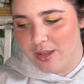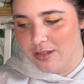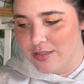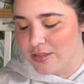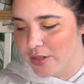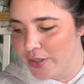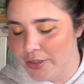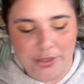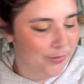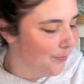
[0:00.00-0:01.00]

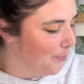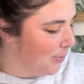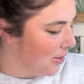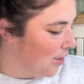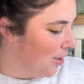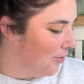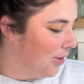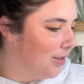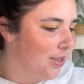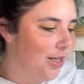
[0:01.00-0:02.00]
so
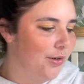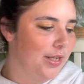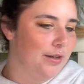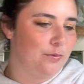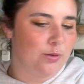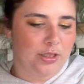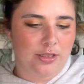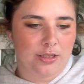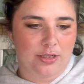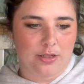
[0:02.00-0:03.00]
mascara, I only have
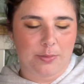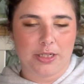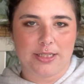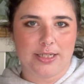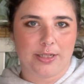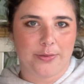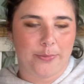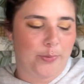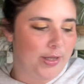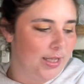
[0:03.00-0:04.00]
one, so I'm gonna stick
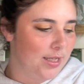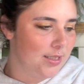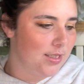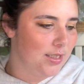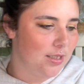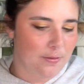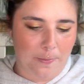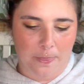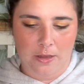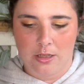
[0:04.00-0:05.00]
with it.
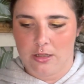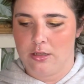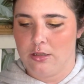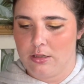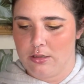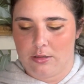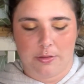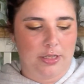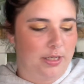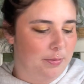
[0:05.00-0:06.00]
I'm
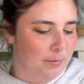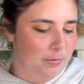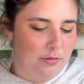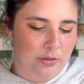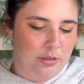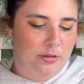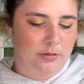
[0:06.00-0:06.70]
gonna need my mirror.